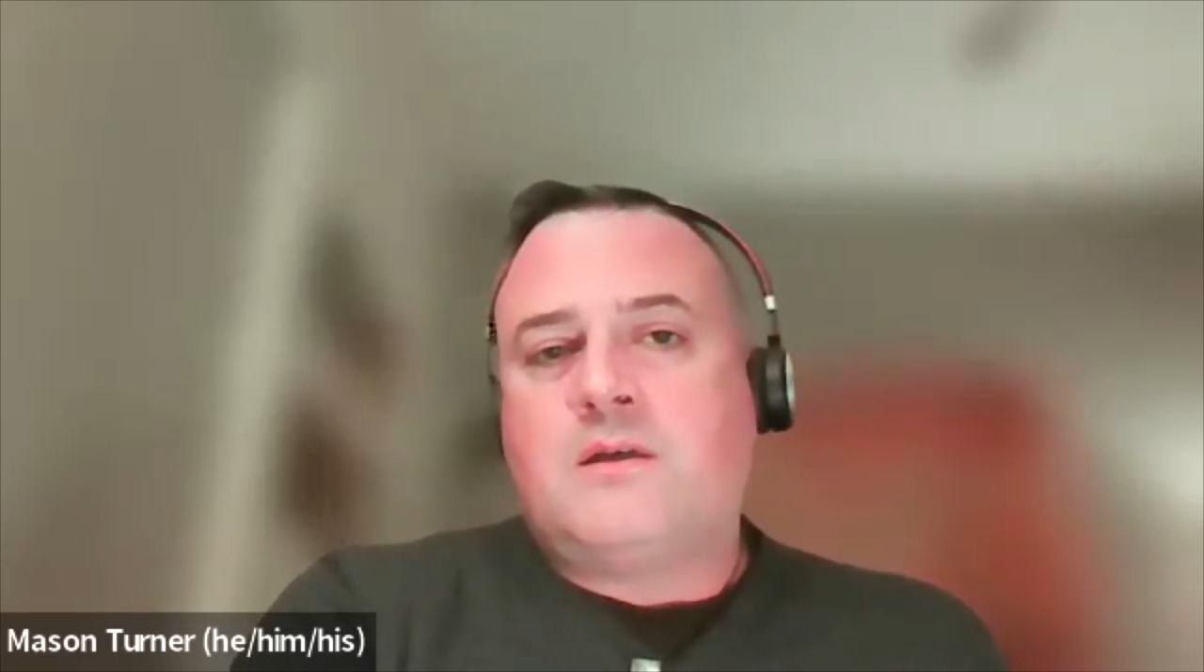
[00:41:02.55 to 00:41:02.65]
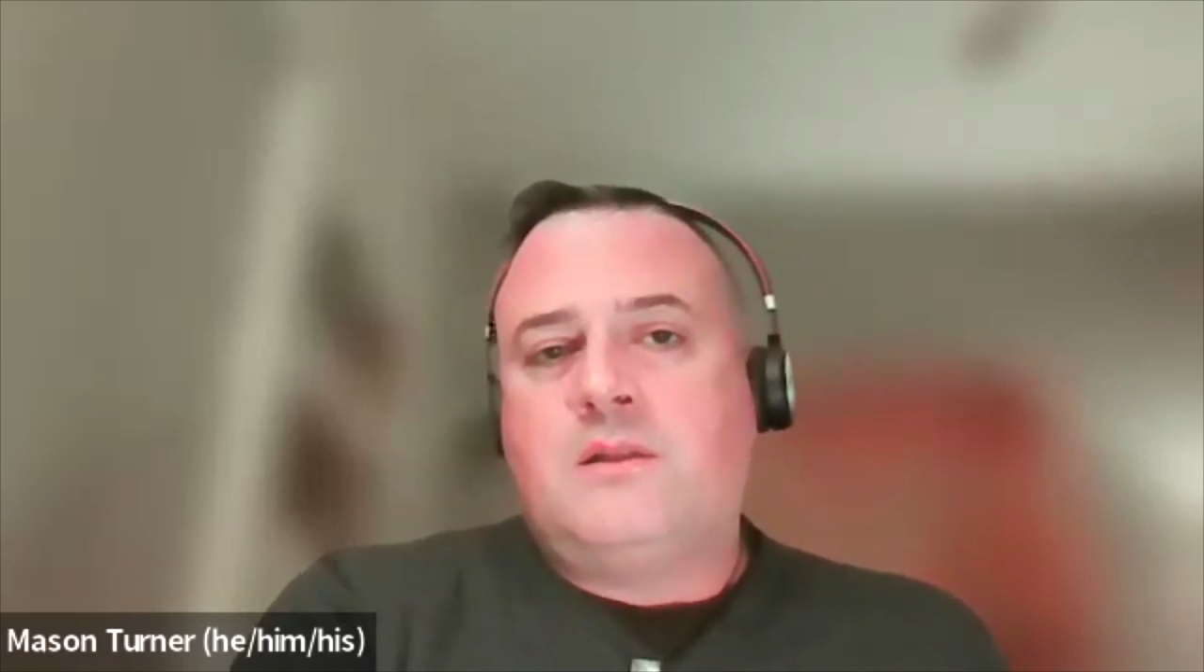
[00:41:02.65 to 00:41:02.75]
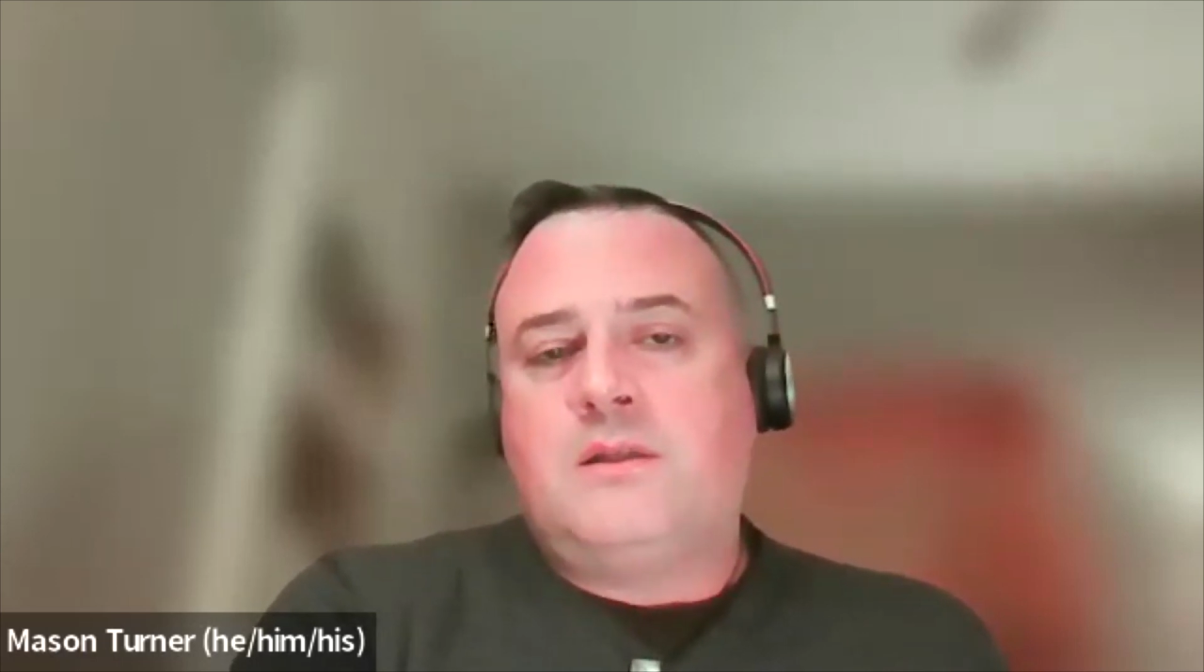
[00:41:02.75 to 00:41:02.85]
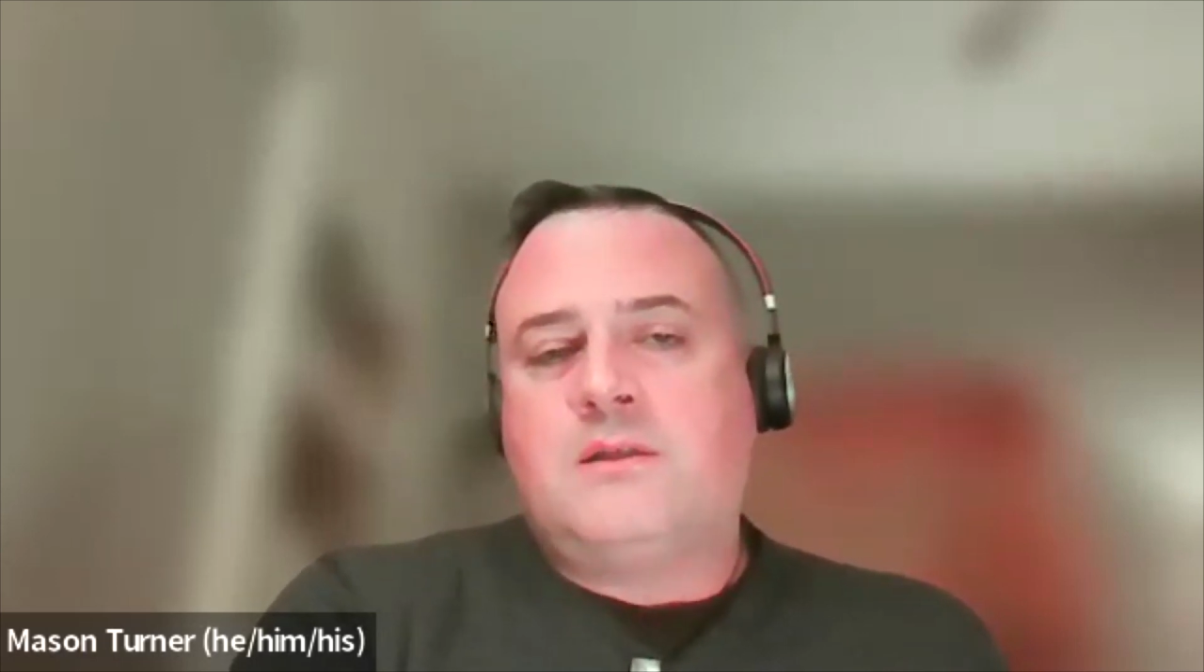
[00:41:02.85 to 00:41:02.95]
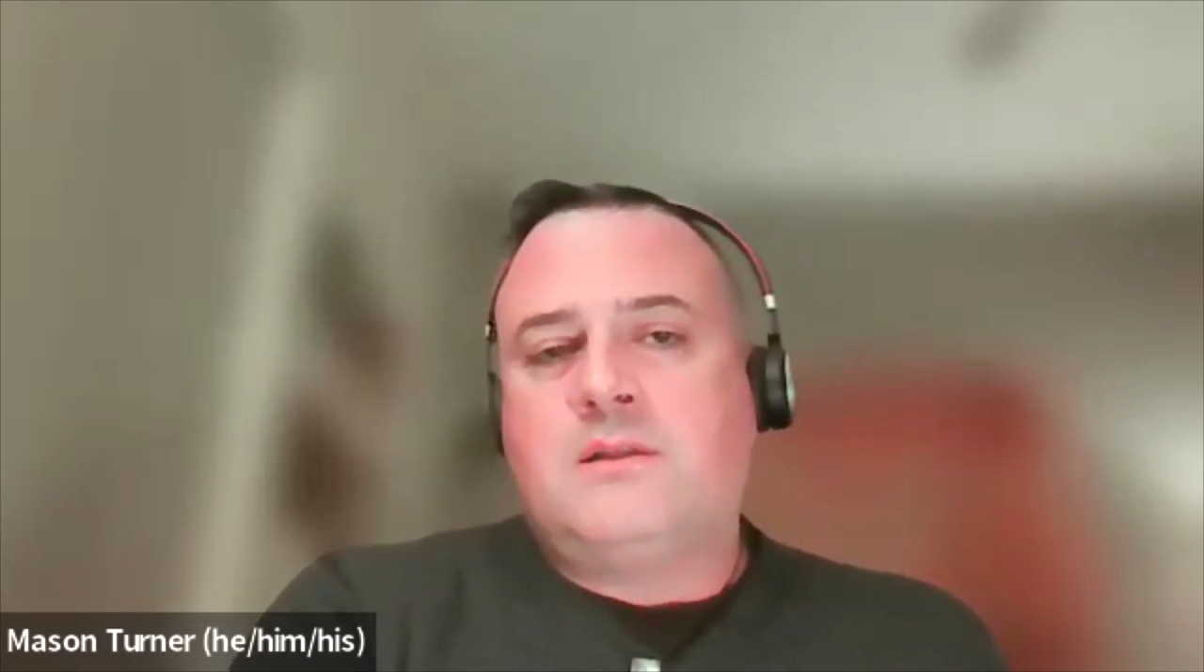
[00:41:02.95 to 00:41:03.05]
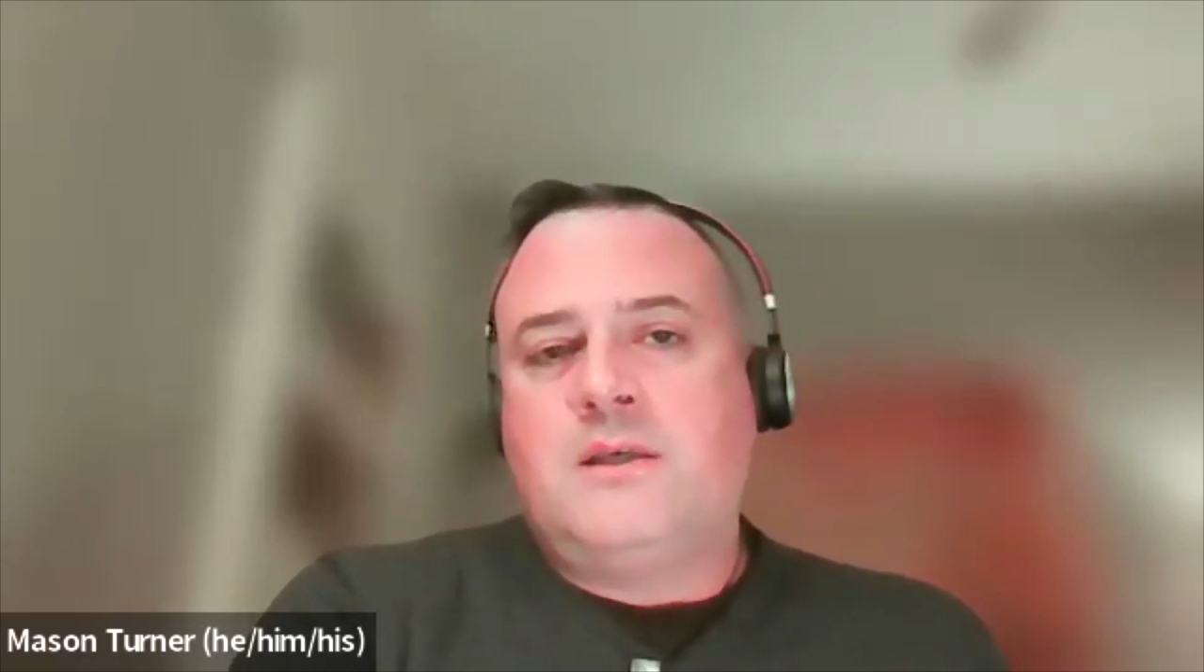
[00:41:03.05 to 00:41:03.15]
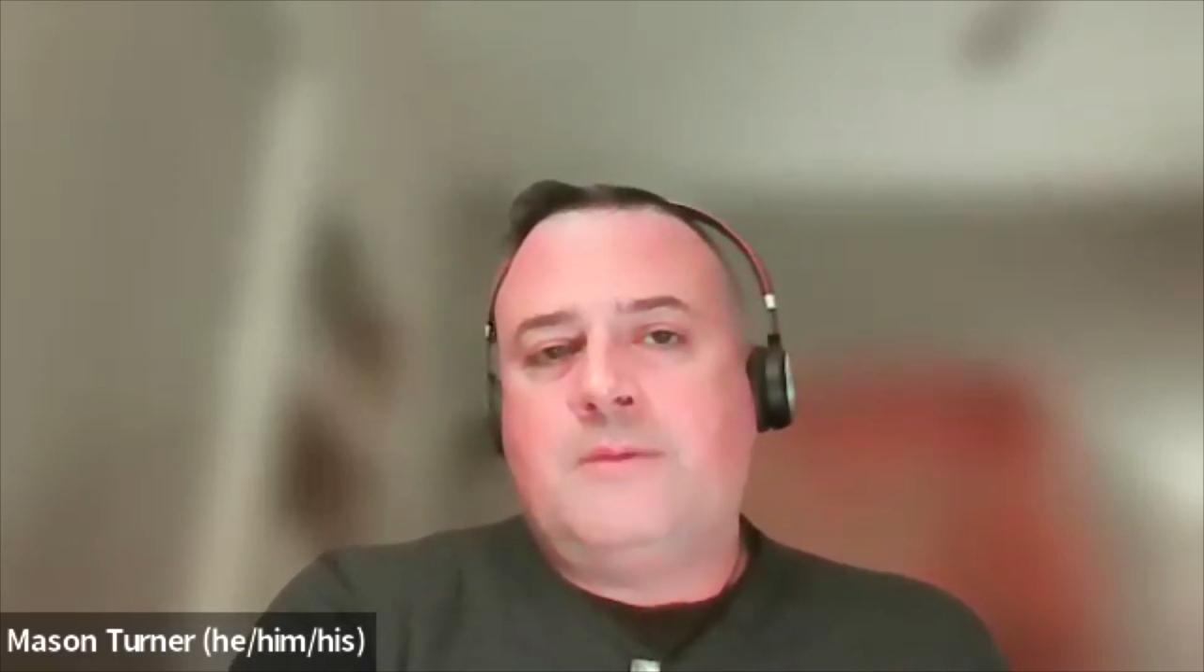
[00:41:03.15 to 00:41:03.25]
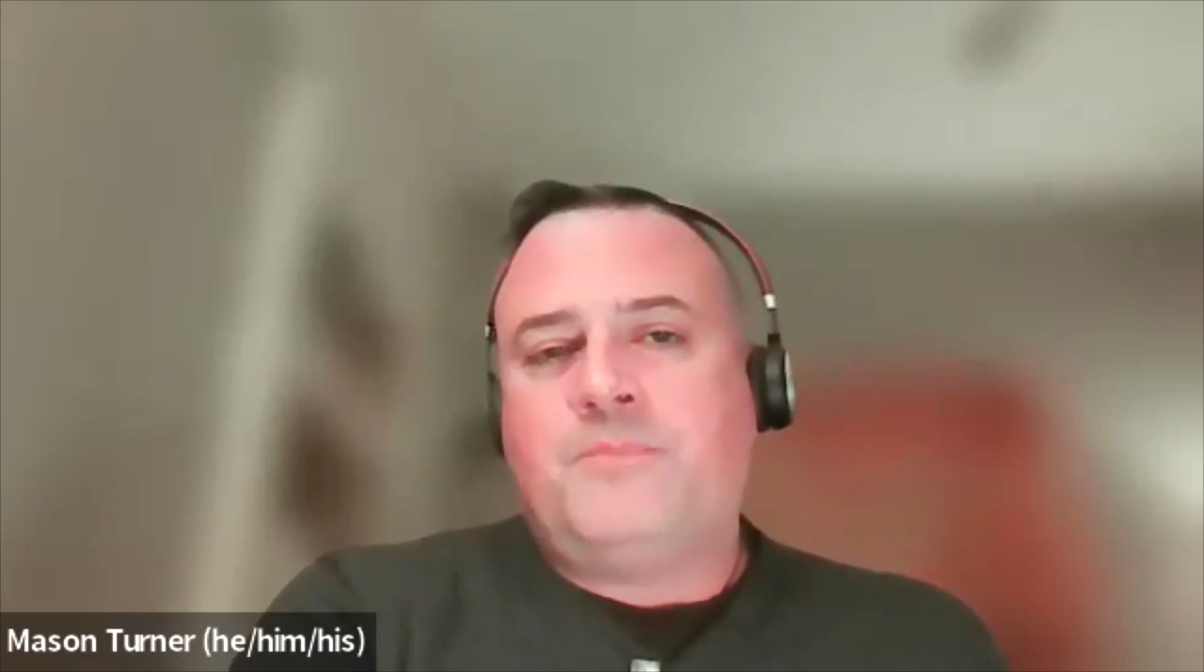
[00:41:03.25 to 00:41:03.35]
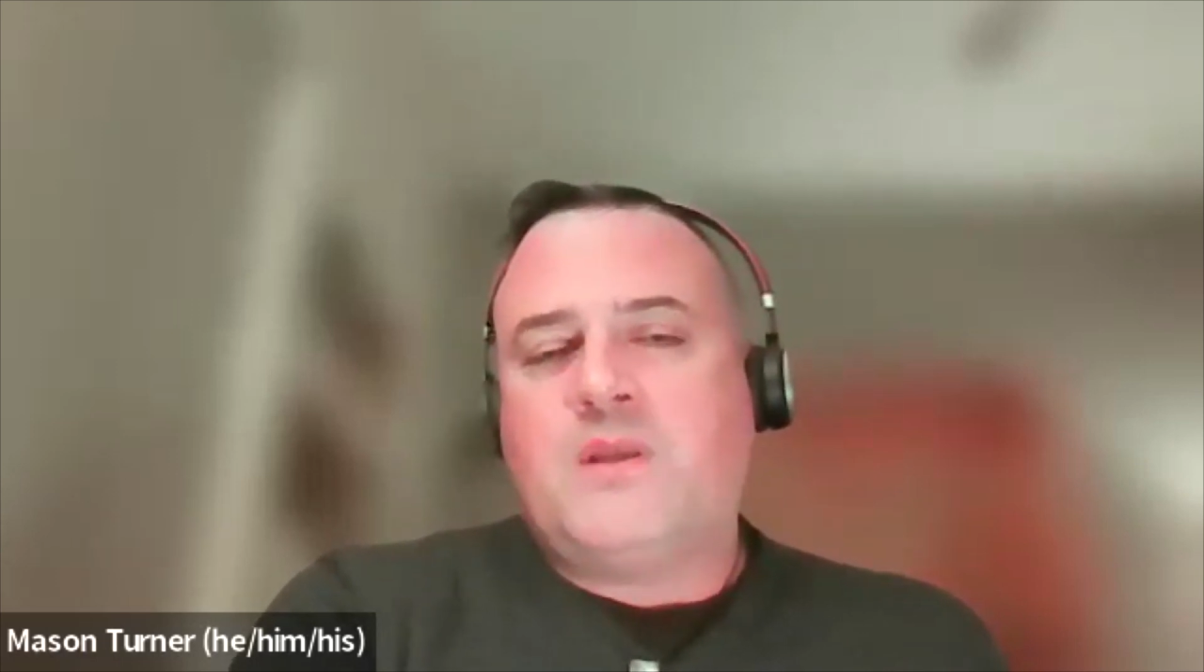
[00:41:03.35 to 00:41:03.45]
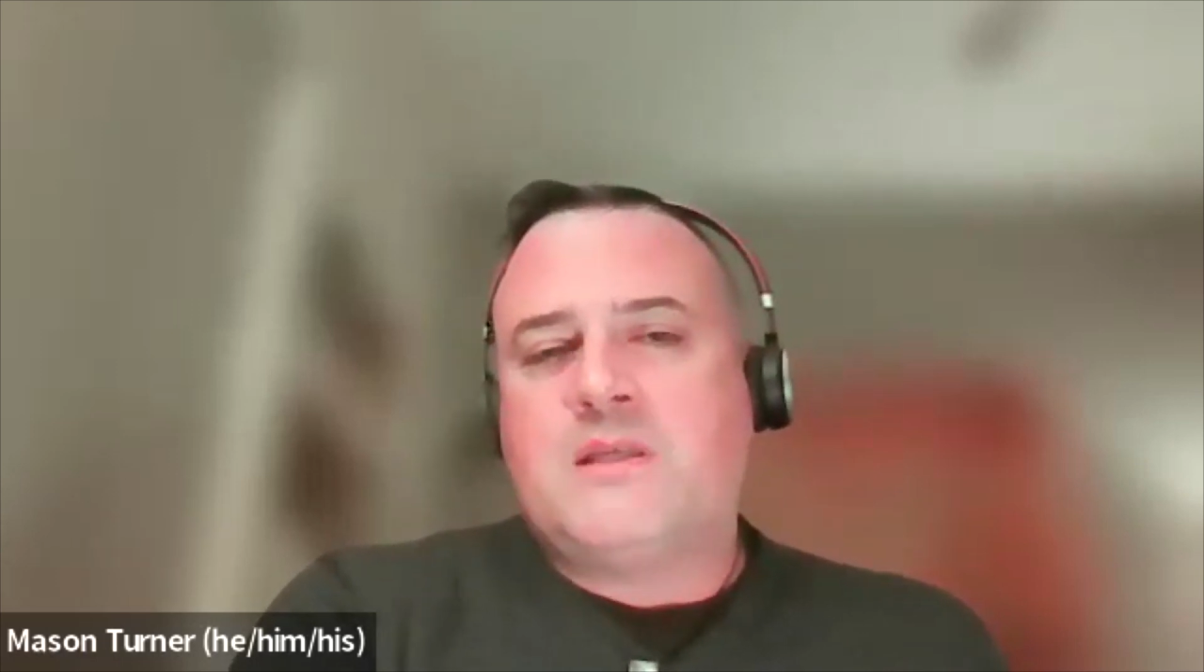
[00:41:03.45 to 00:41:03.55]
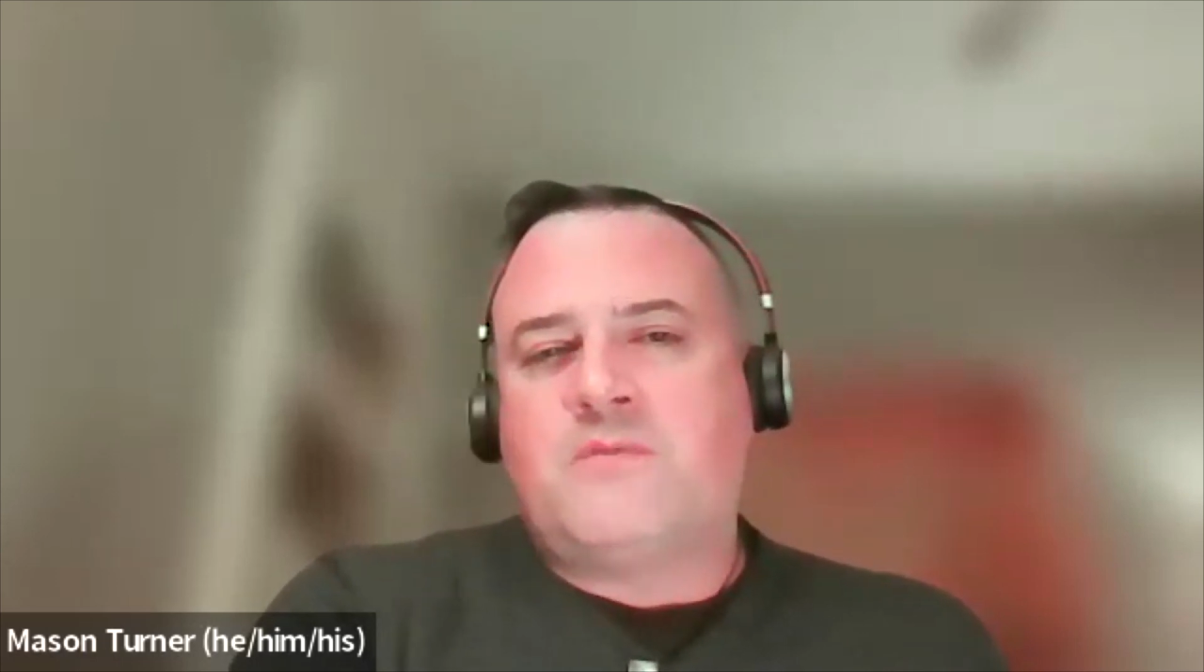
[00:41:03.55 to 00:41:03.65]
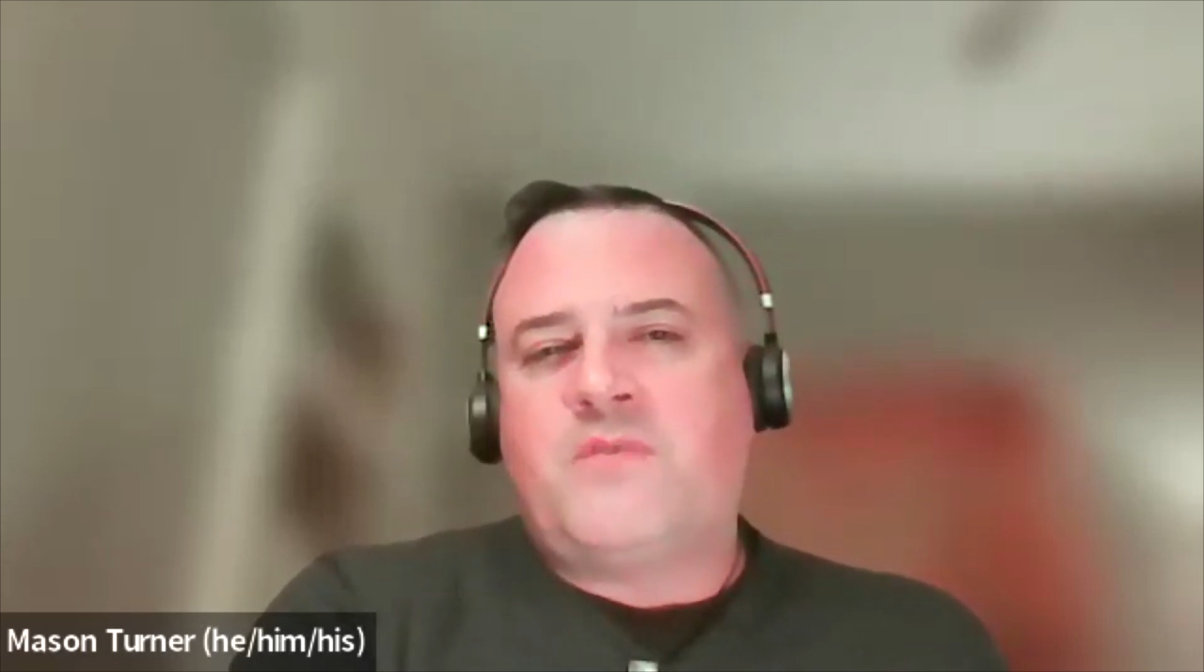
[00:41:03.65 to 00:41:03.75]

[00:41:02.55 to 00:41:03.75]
clinically as a